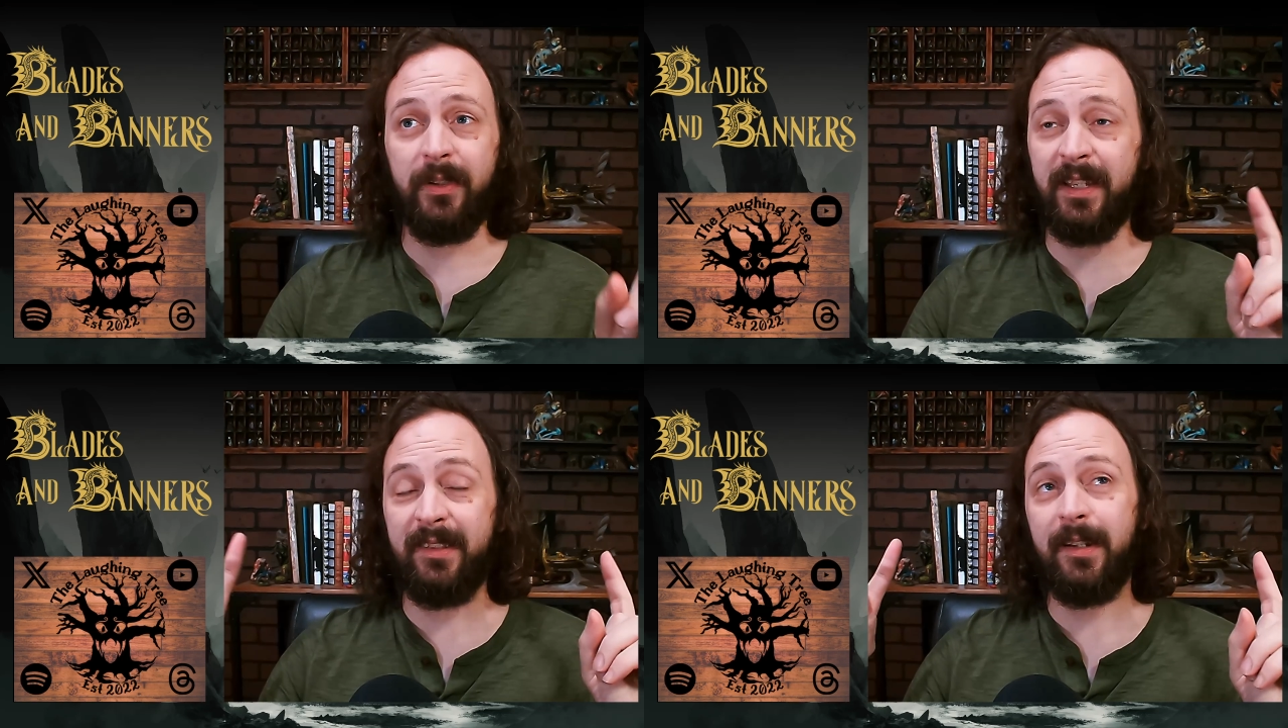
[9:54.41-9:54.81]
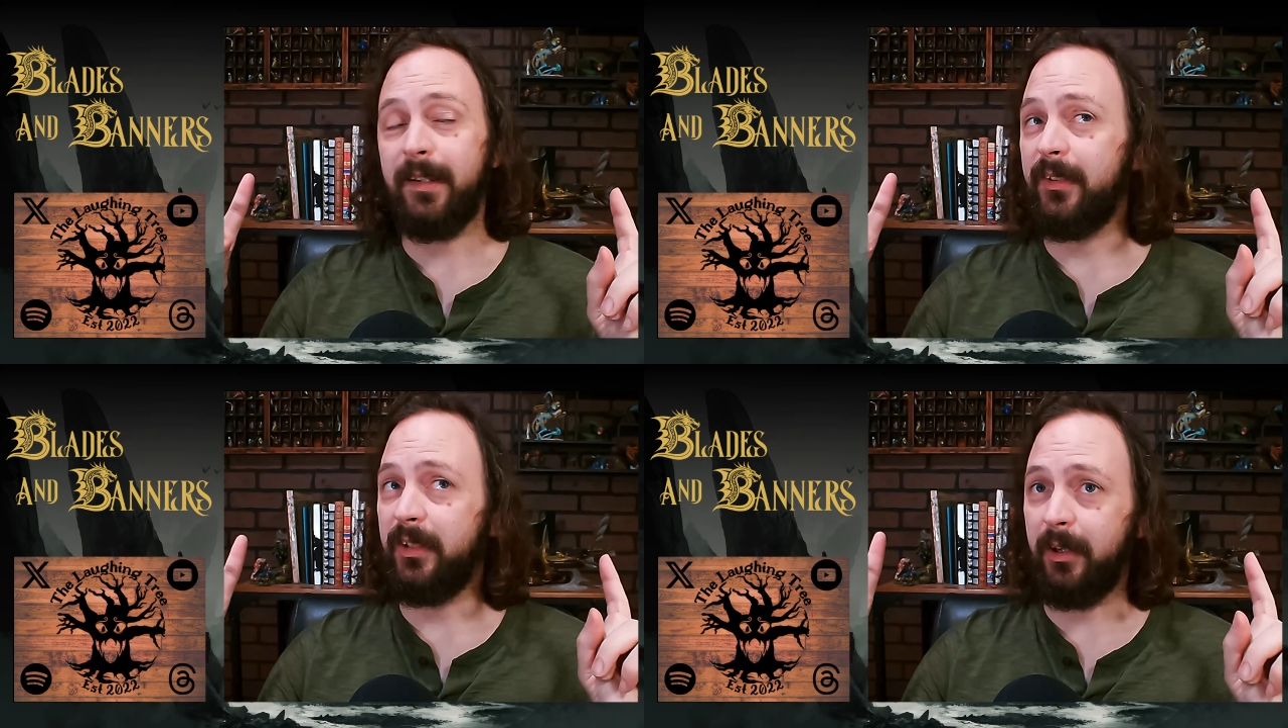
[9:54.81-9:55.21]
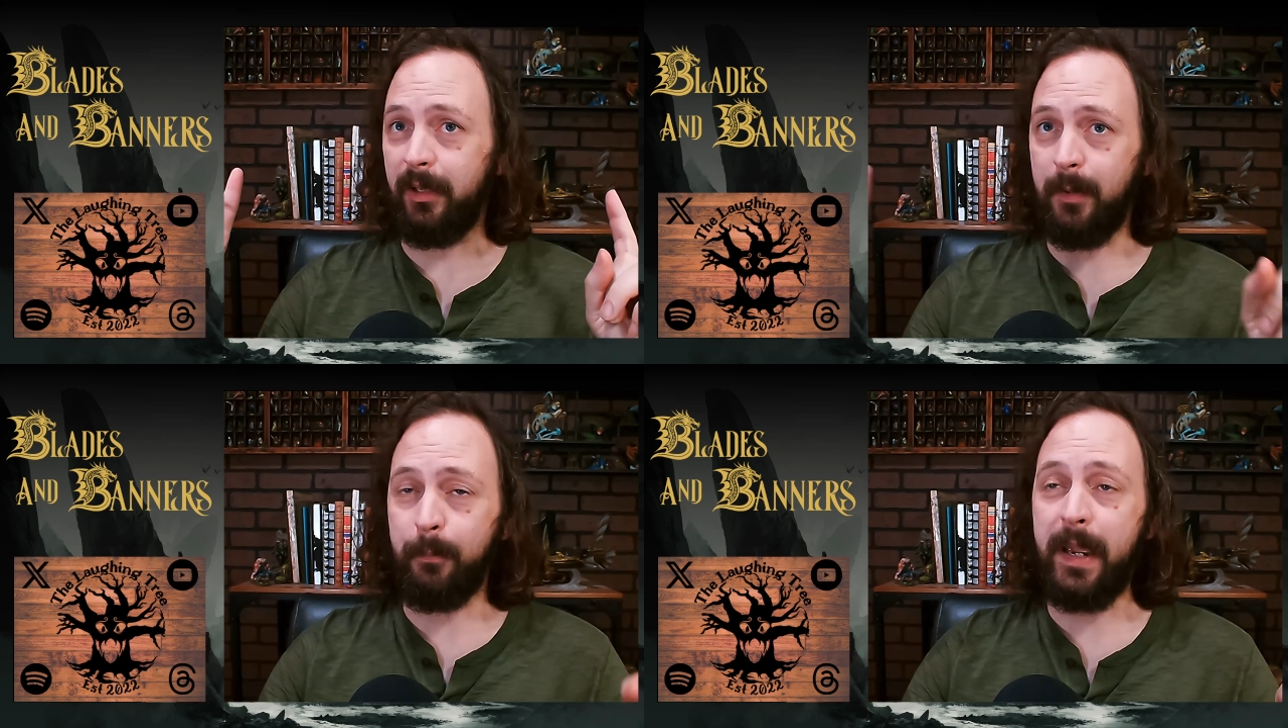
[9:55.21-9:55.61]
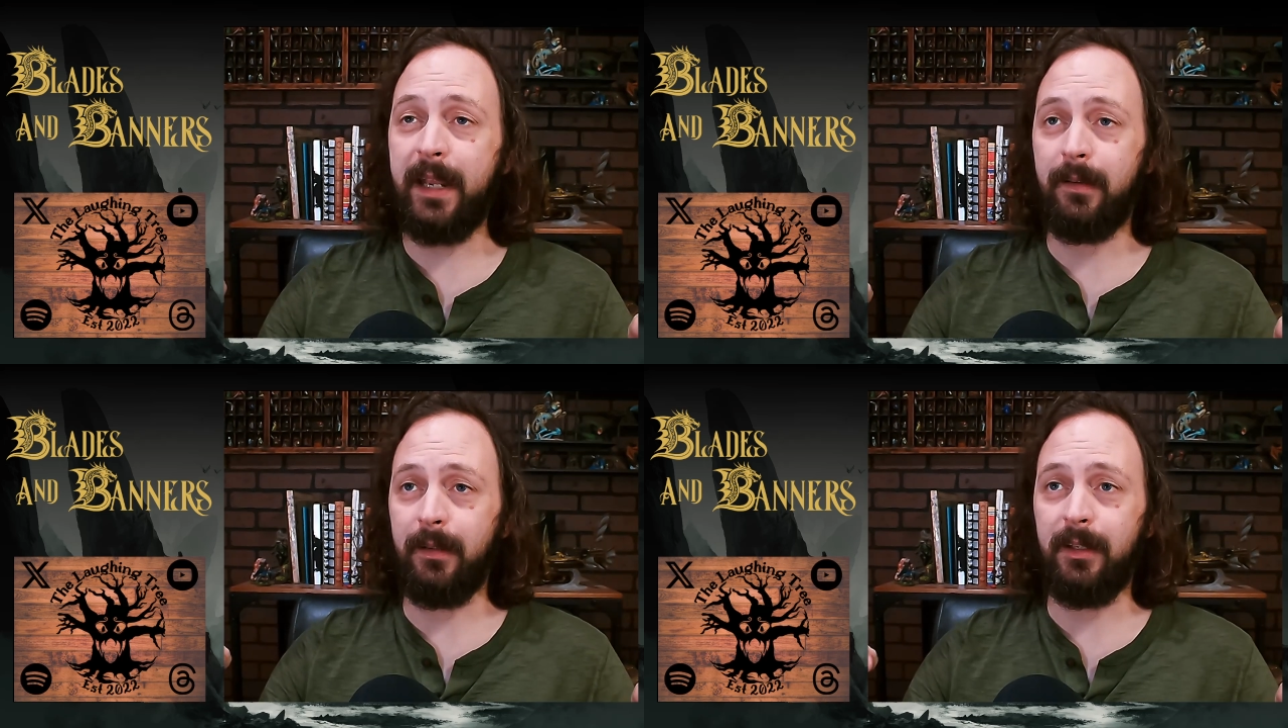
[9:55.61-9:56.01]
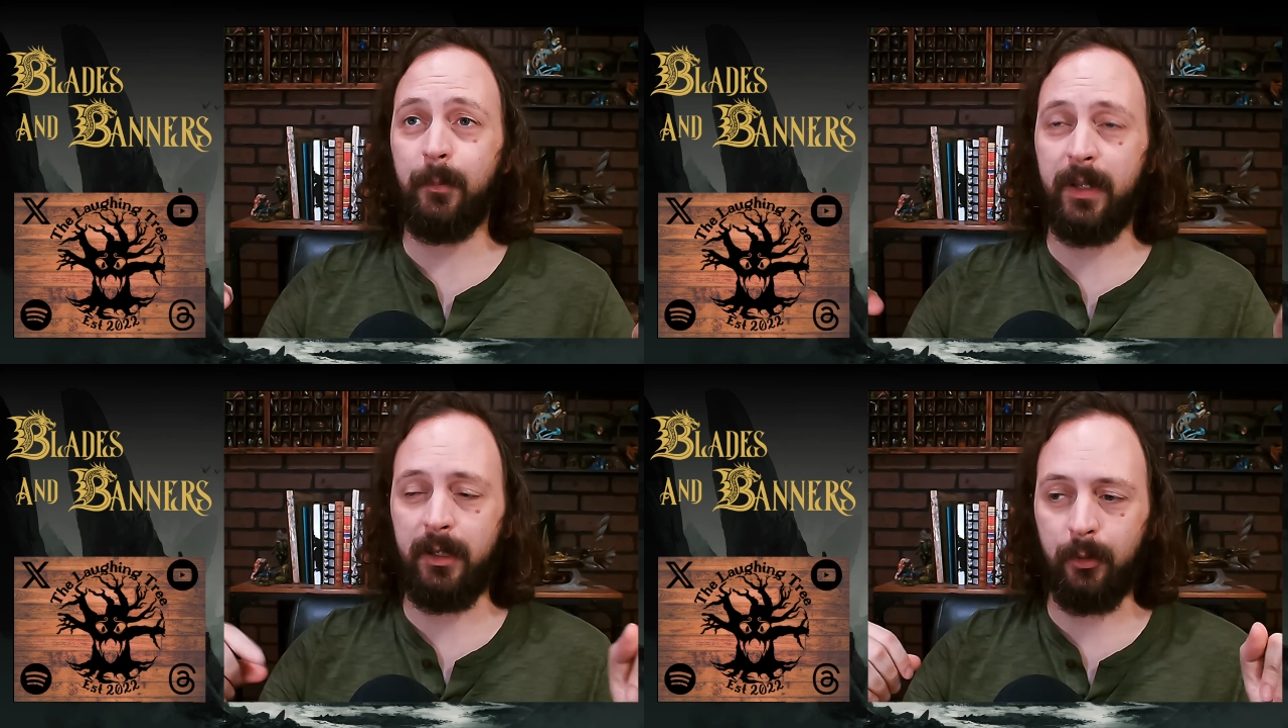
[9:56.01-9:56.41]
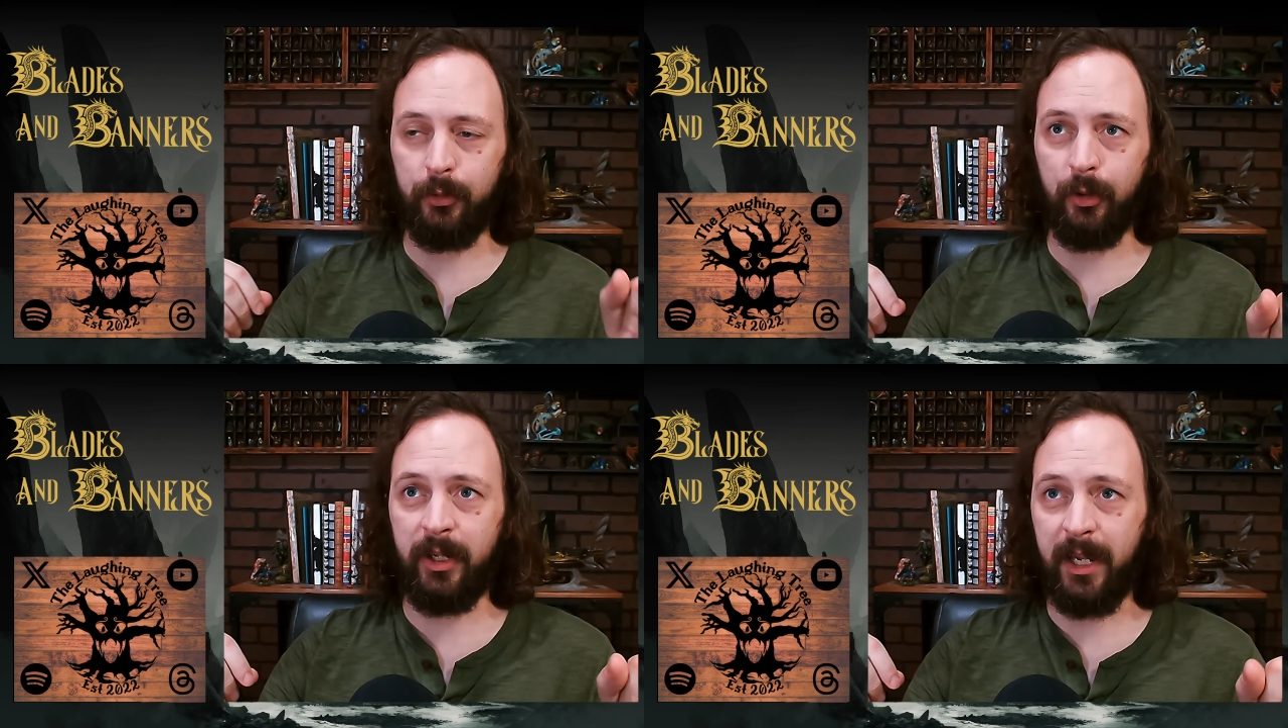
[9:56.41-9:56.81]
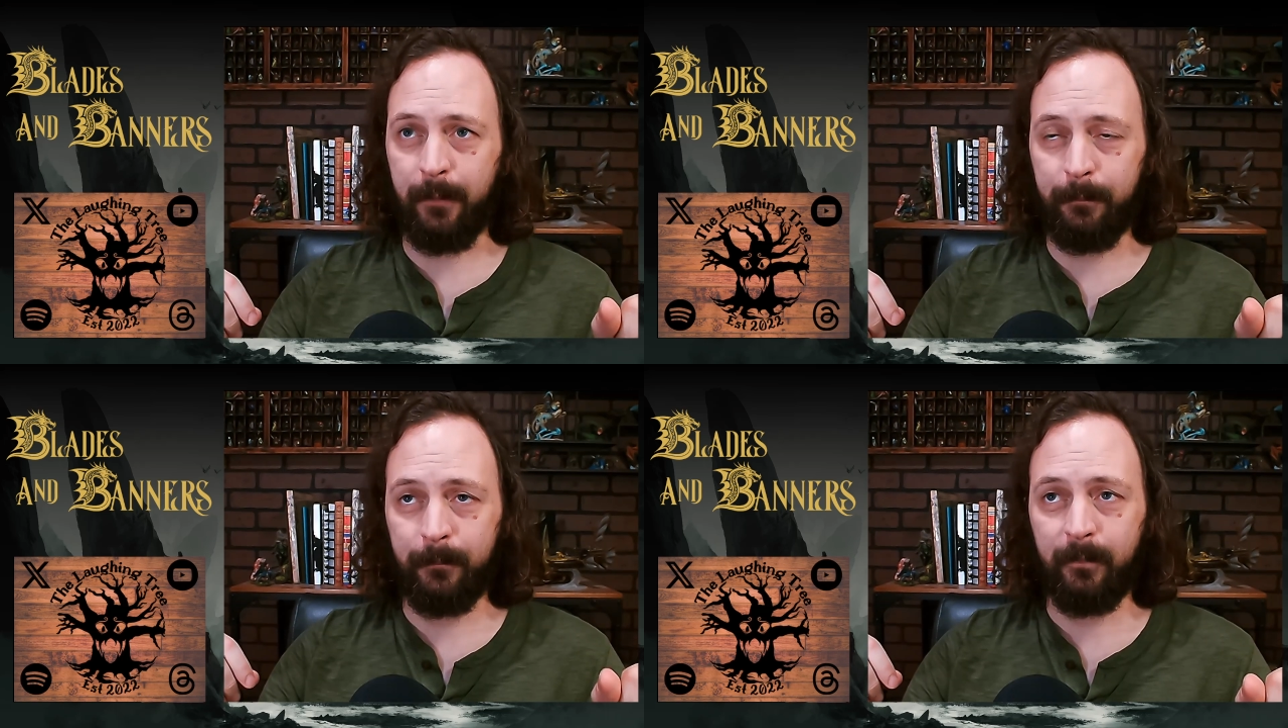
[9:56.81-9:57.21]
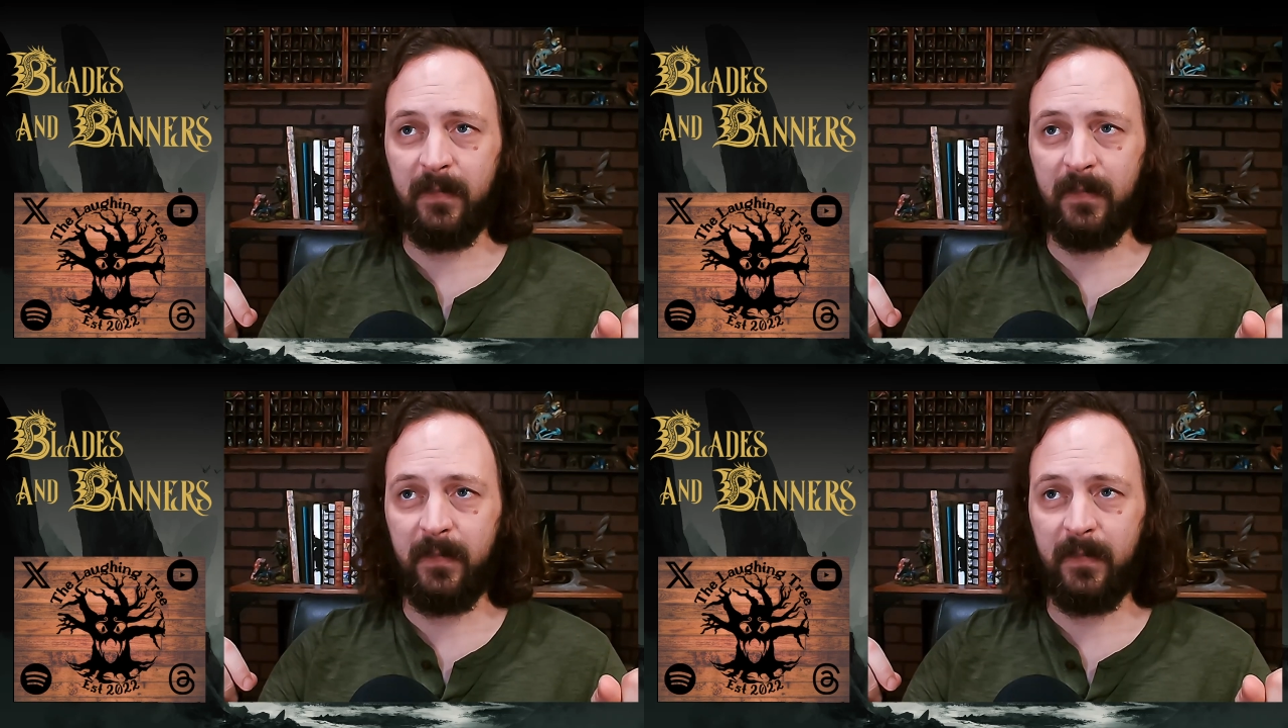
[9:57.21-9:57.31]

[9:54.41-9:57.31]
That's not necessarily a bad thing, depending on your game.